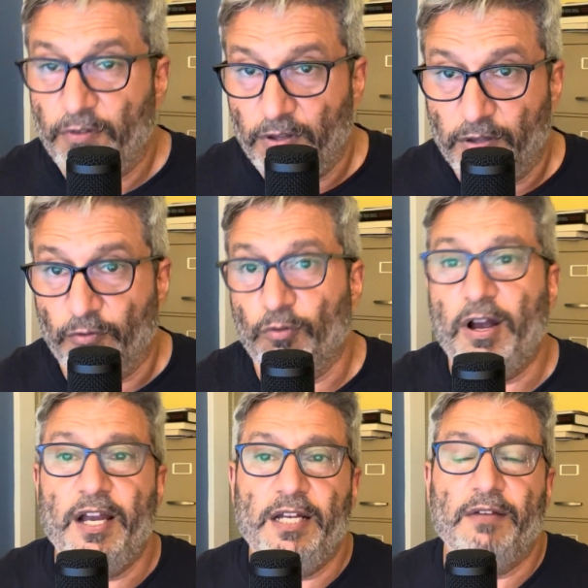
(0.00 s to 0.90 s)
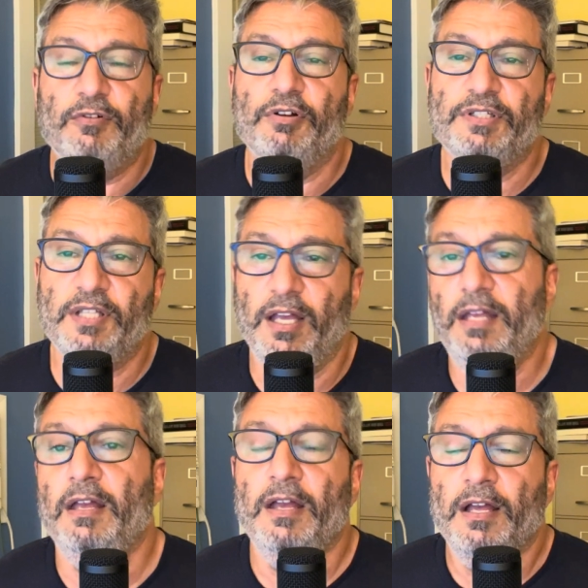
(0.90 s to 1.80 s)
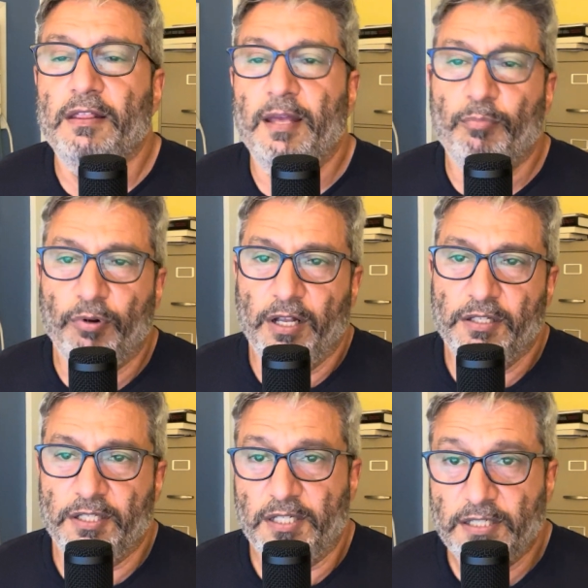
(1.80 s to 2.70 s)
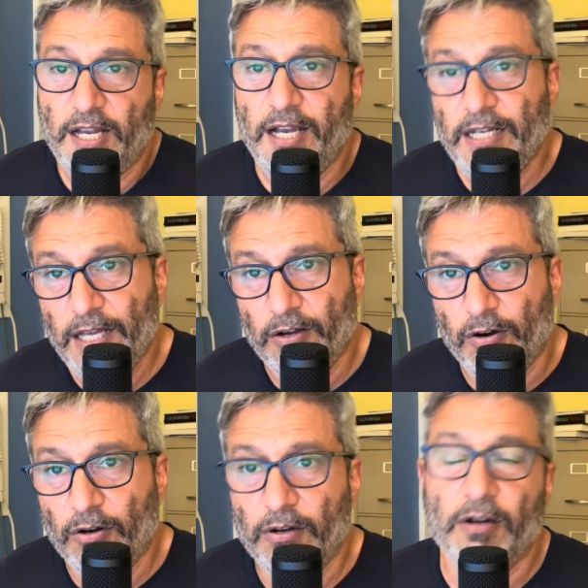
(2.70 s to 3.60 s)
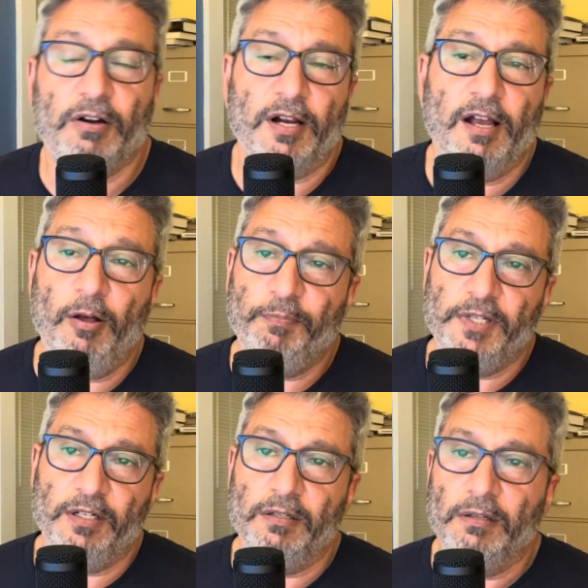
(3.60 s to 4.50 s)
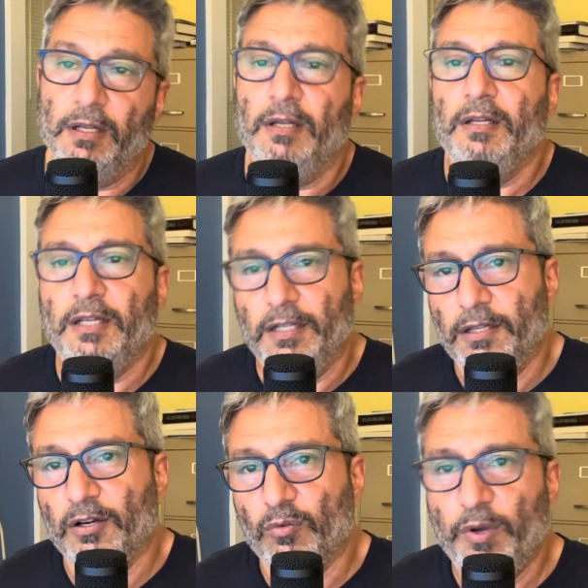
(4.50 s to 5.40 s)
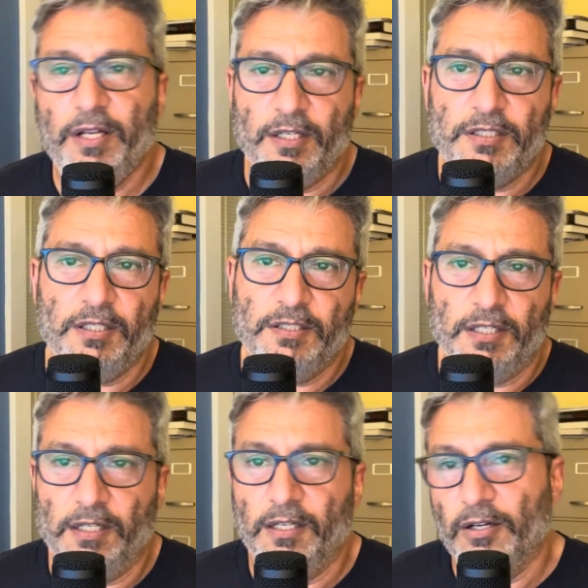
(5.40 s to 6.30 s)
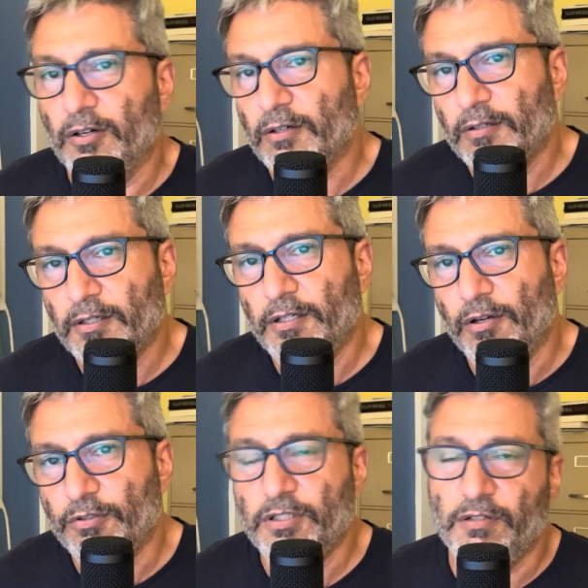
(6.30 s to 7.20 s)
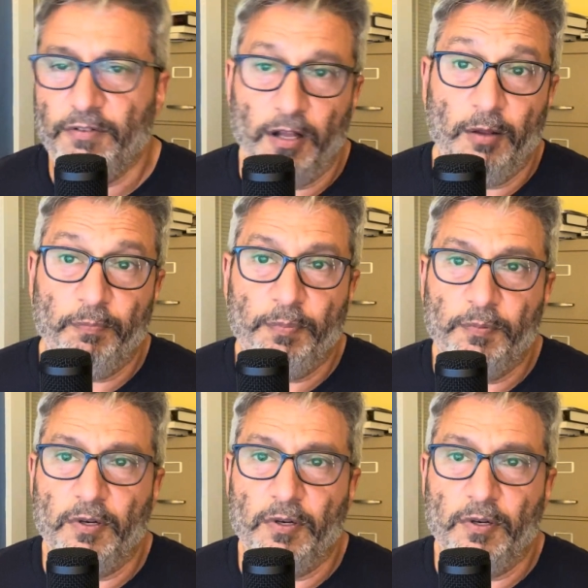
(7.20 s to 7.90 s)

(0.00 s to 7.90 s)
variety of goods they bring to society, and are helped in their weaknesses, and in their to develop